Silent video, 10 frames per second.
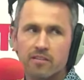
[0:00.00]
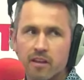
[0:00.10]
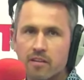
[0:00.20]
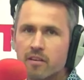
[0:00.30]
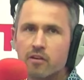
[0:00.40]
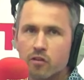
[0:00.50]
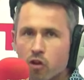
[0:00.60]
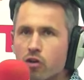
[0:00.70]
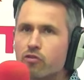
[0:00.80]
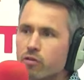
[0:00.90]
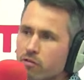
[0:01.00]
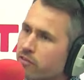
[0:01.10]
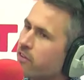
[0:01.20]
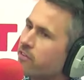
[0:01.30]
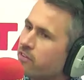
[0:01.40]
said that there's a cultural
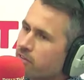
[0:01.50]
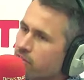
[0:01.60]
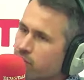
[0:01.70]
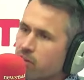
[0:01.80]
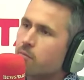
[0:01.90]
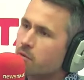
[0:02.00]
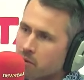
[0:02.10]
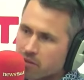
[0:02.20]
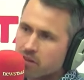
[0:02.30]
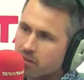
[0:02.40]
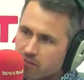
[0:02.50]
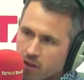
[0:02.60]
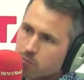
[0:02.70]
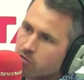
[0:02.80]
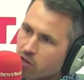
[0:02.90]
resistance to implementing these
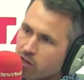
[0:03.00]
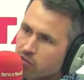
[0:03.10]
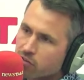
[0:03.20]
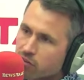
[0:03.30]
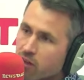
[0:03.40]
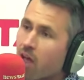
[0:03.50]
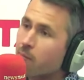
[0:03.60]
types of changes.